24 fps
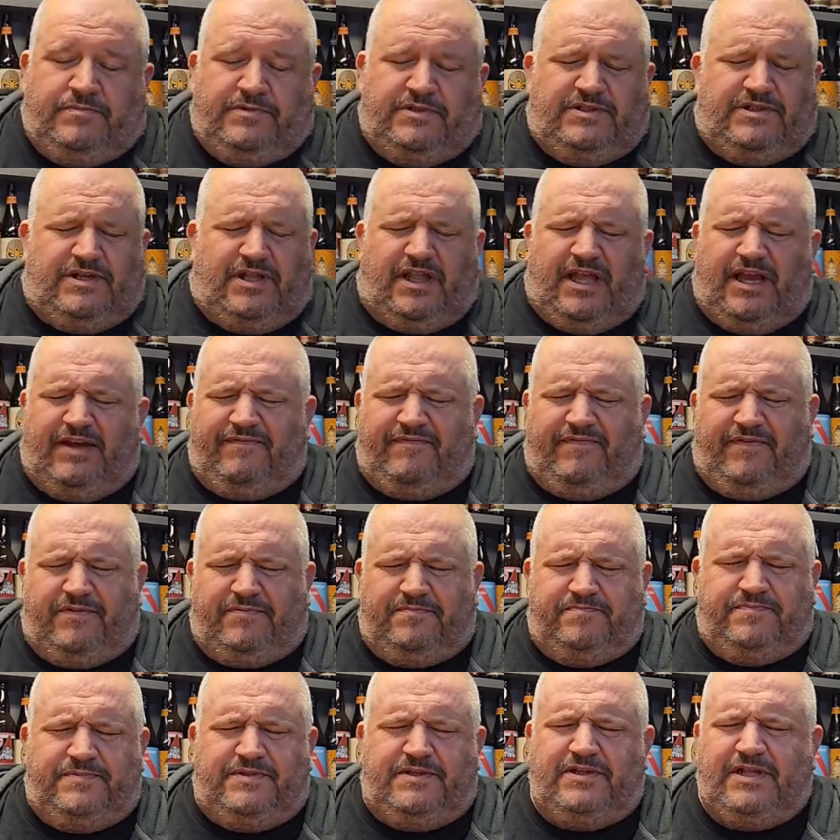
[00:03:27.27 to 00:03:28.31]
It's
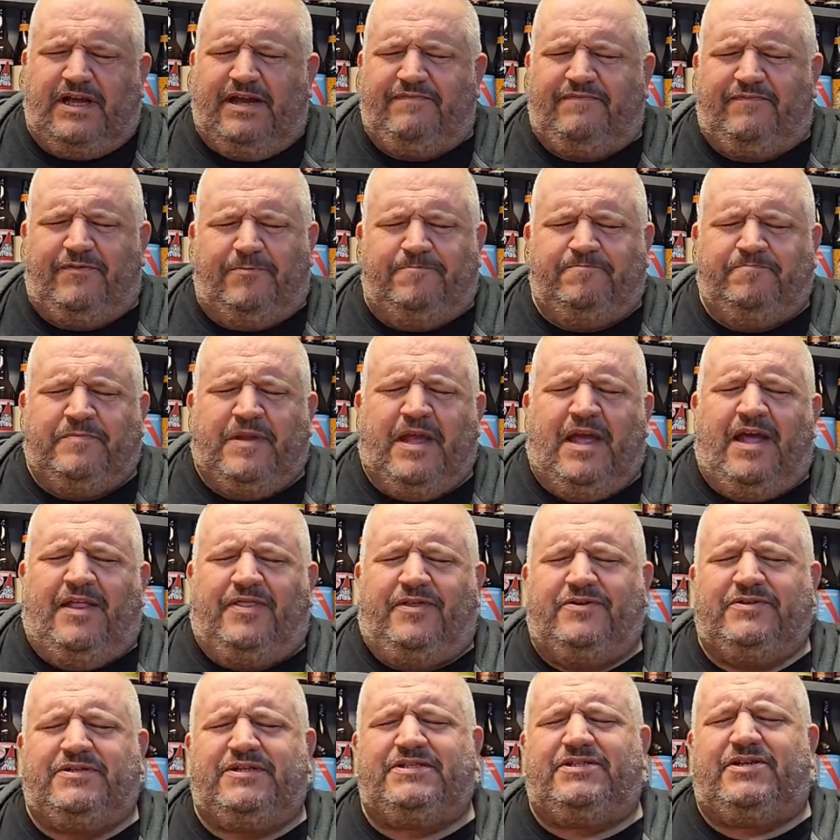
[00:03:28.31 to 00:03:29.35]
delightful, delightful.
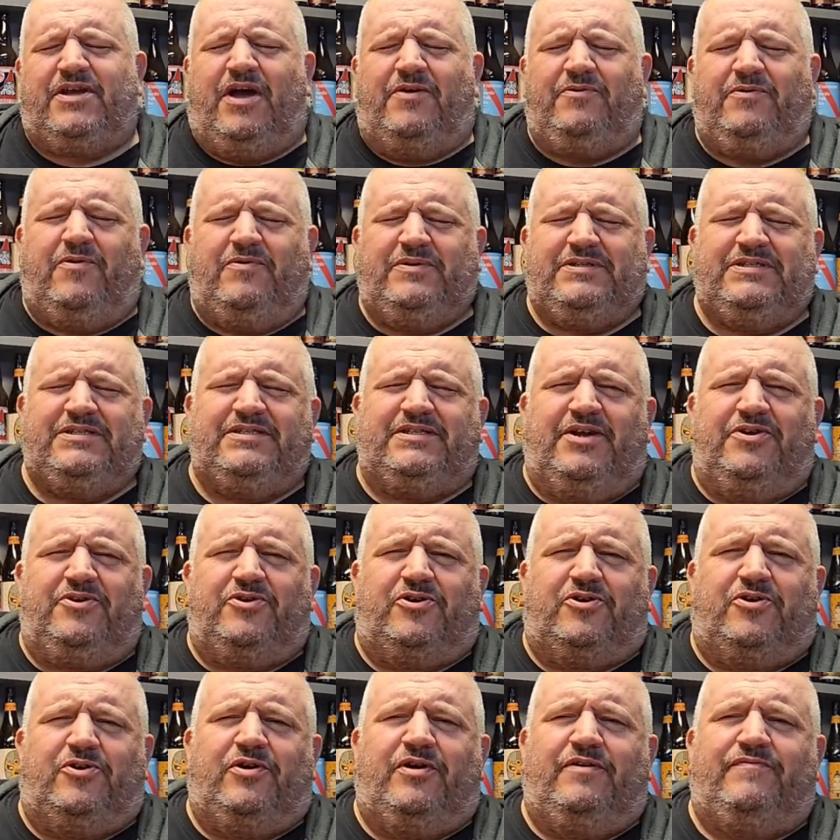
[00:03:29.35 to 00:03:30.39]
There's this always this
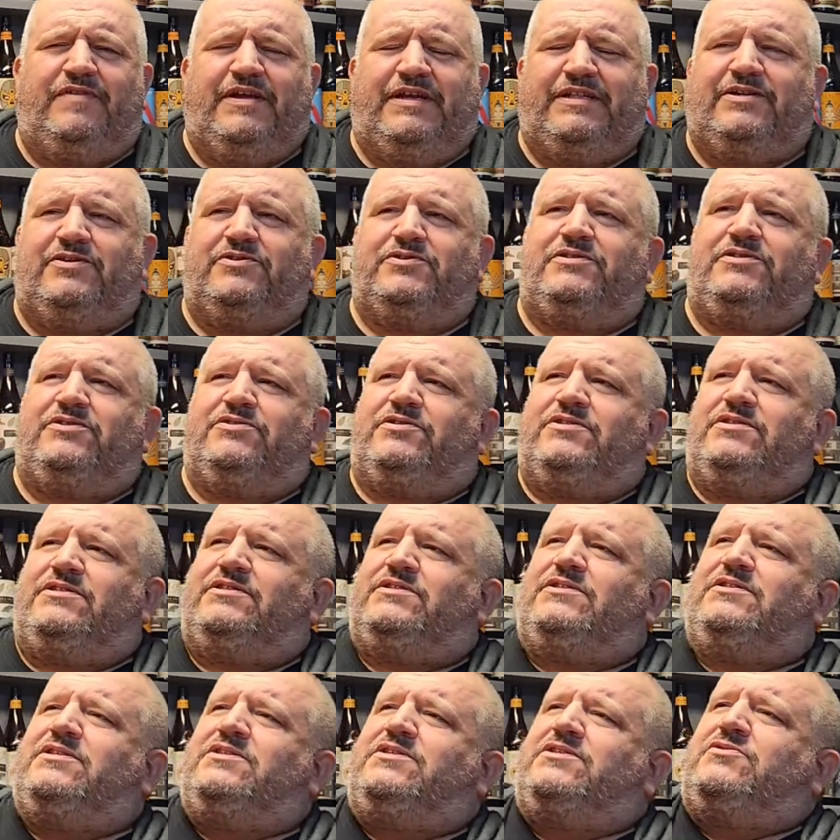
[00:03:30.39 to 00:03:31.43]
undercurrent of like there's
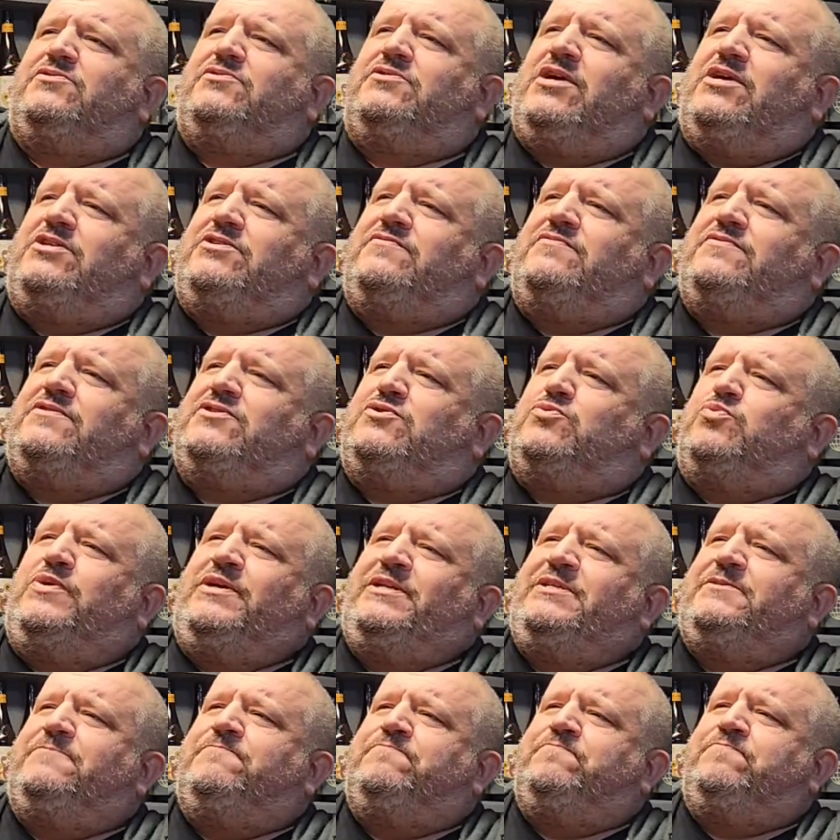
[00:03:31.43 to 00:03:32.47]
this touch of
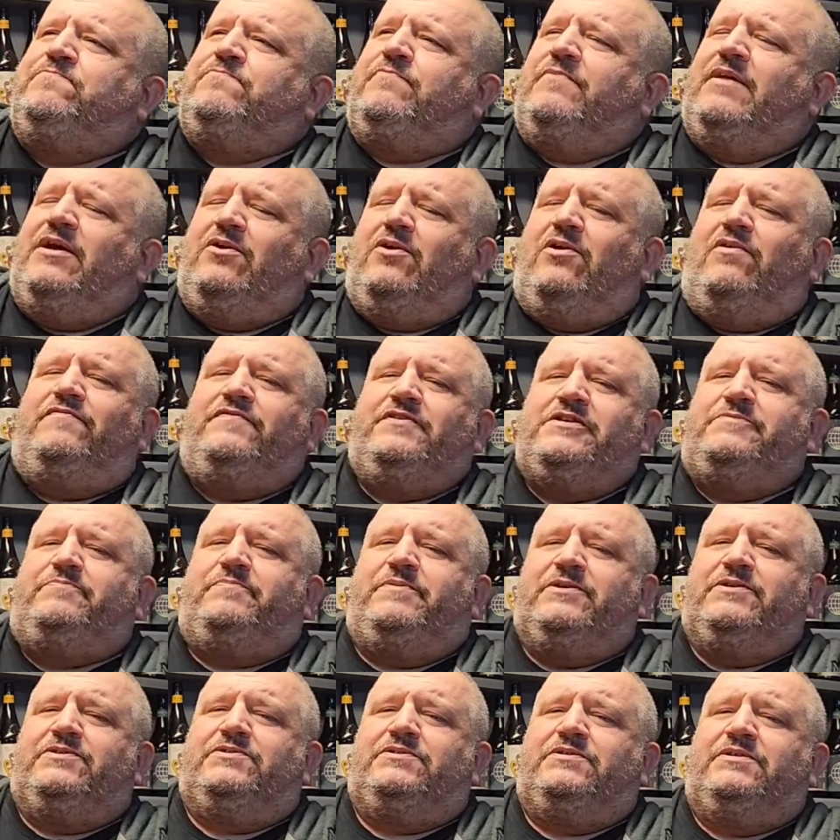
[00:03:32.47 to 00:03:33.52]
sweet in all of these
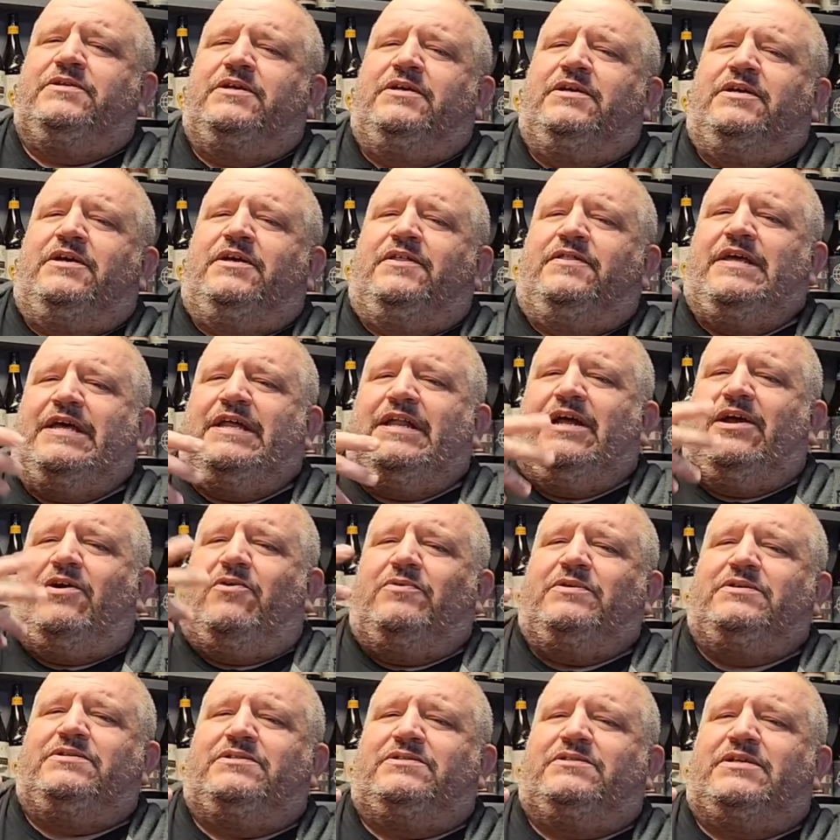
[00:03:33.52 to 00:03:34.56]
beers that I
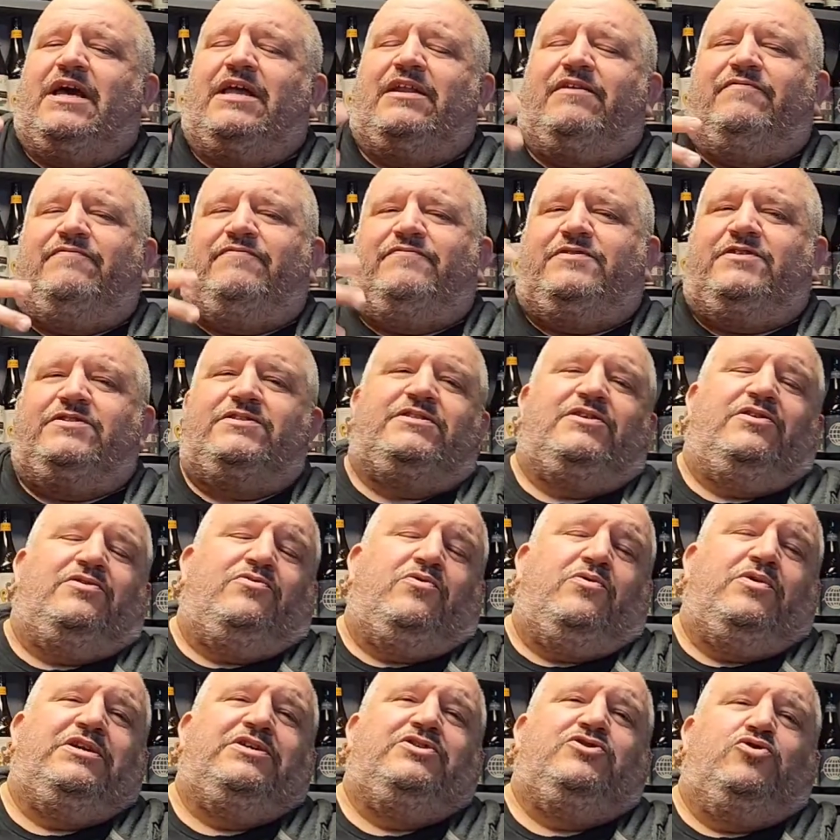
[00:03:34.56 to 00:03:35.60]
always kind of just I
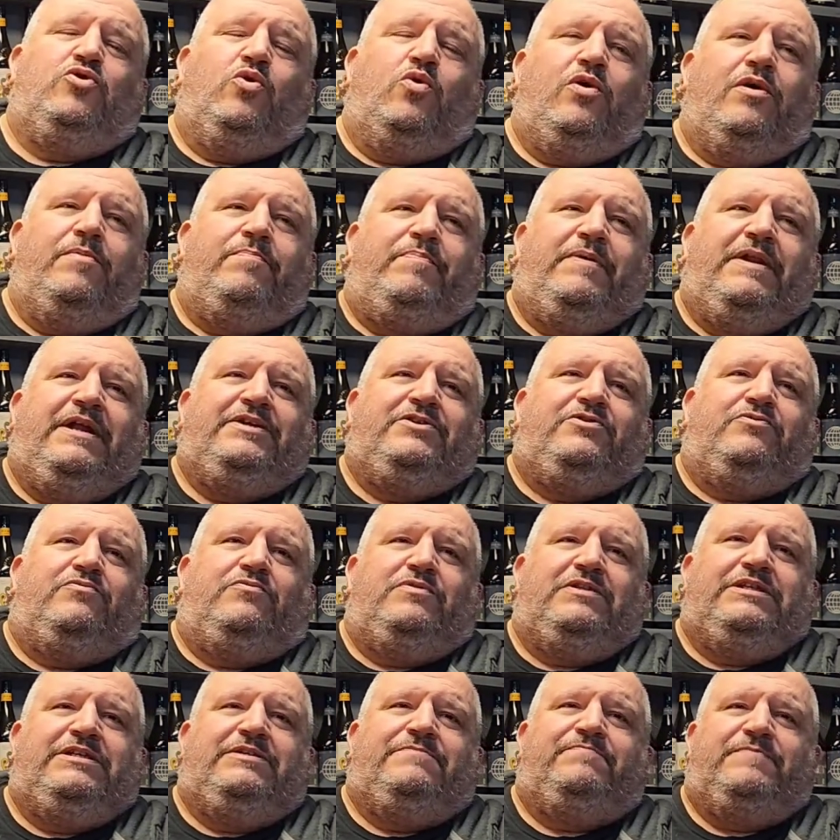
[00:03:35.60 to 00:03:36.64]
don't ignore it, but I don't
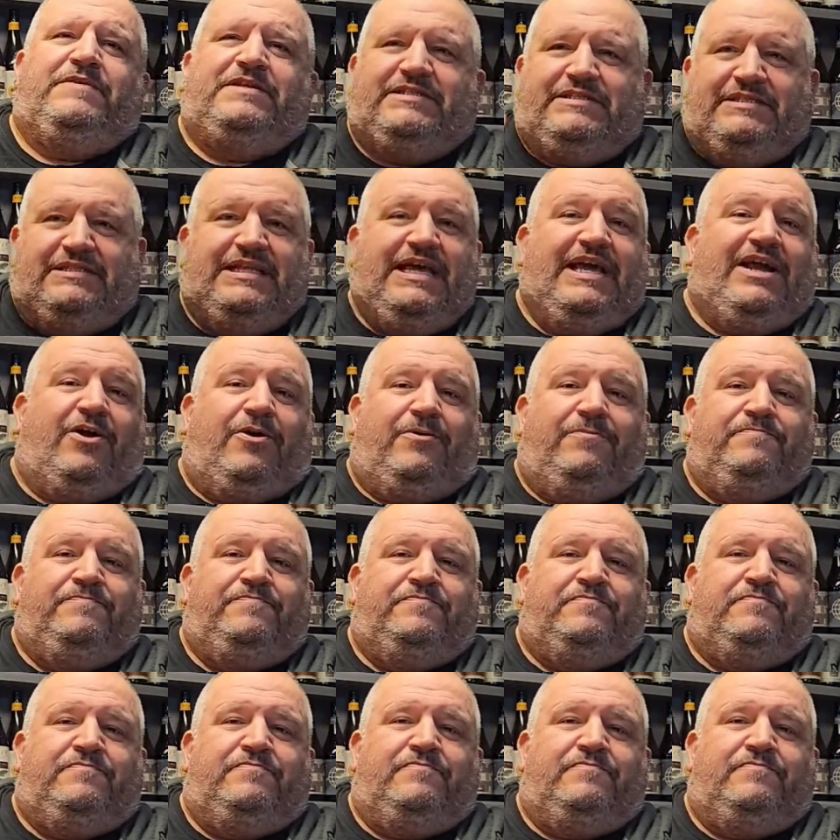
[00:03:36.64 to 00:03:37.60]
really it's there